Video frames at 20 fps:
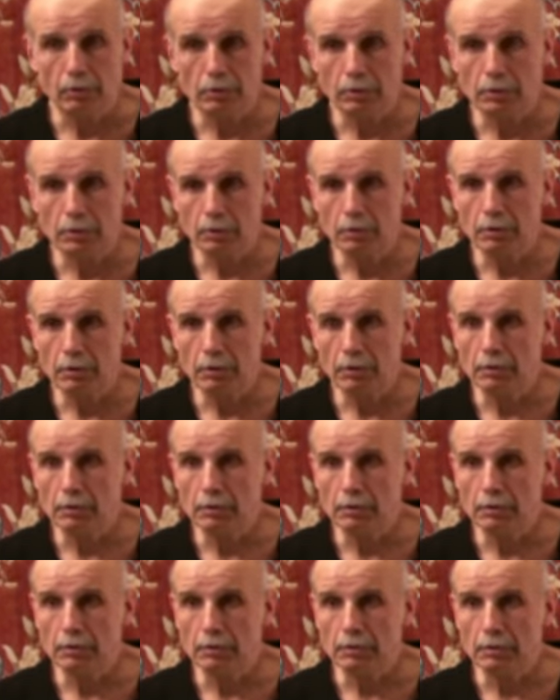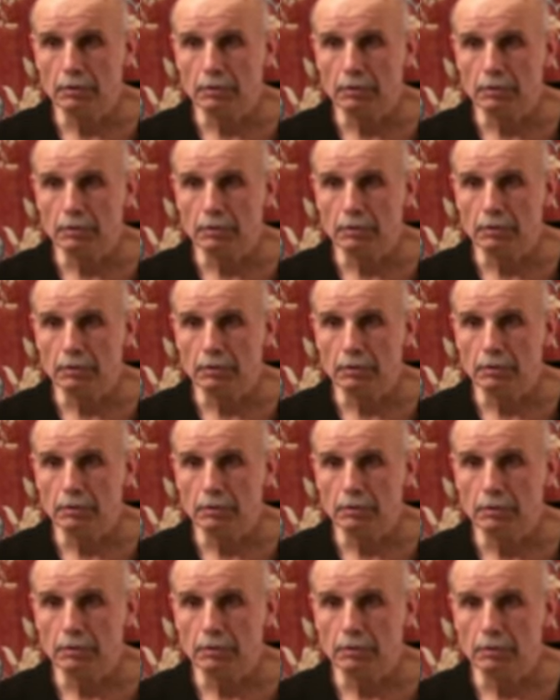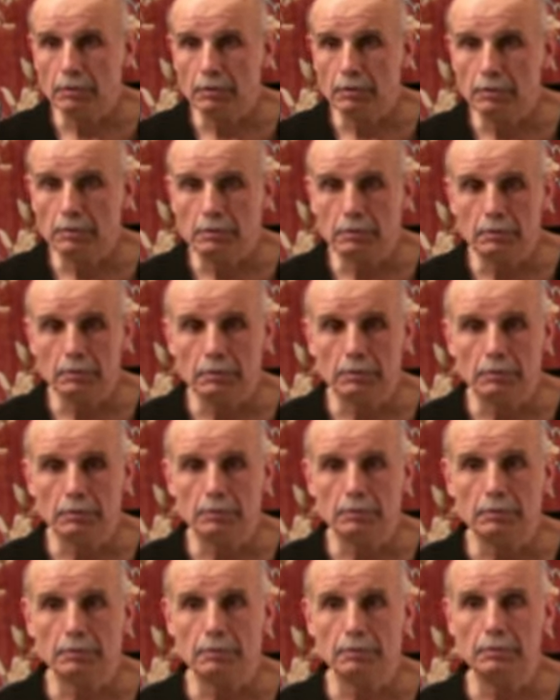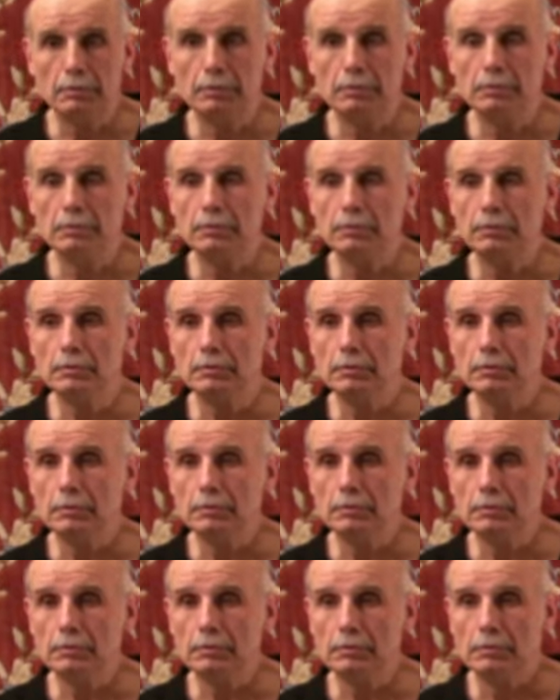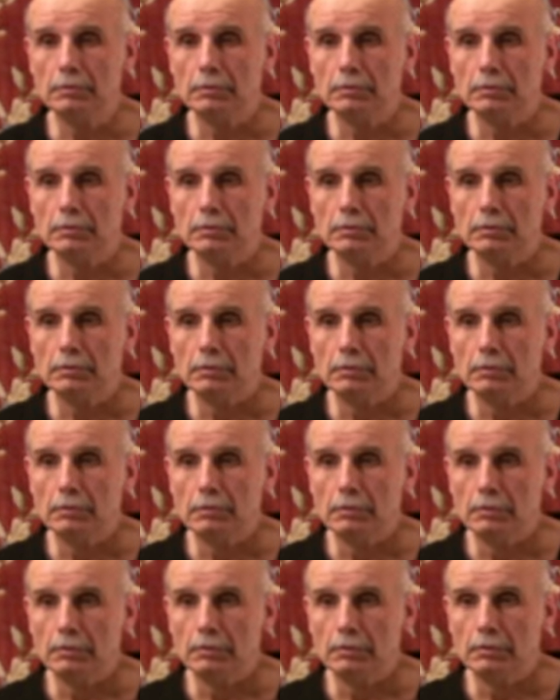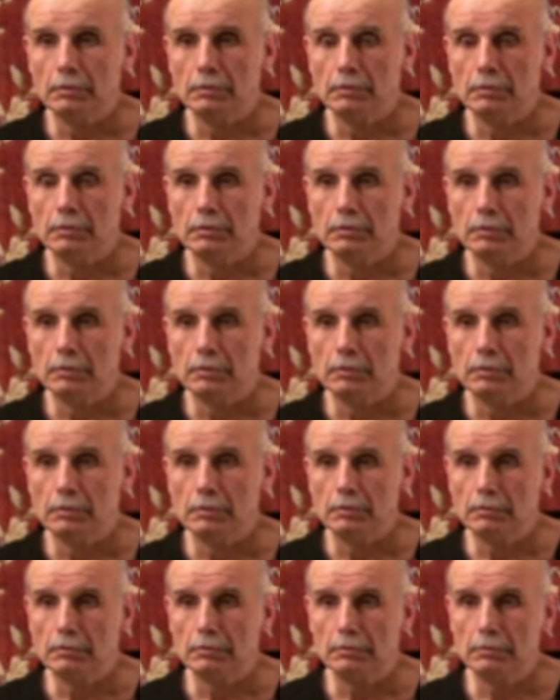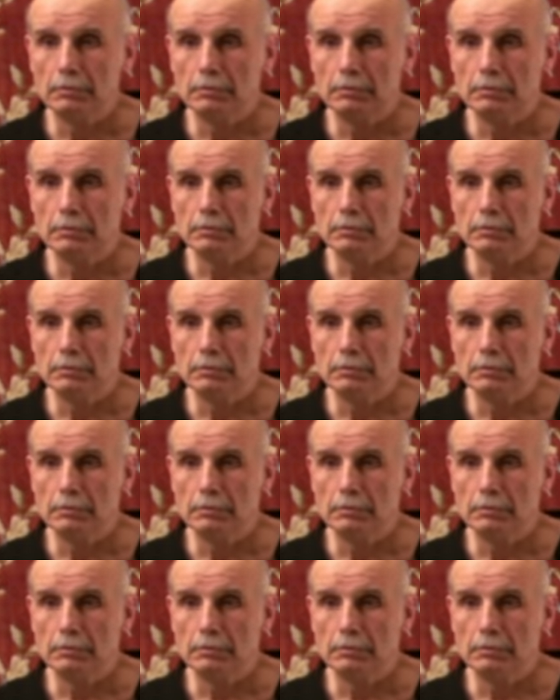Nobody speaks.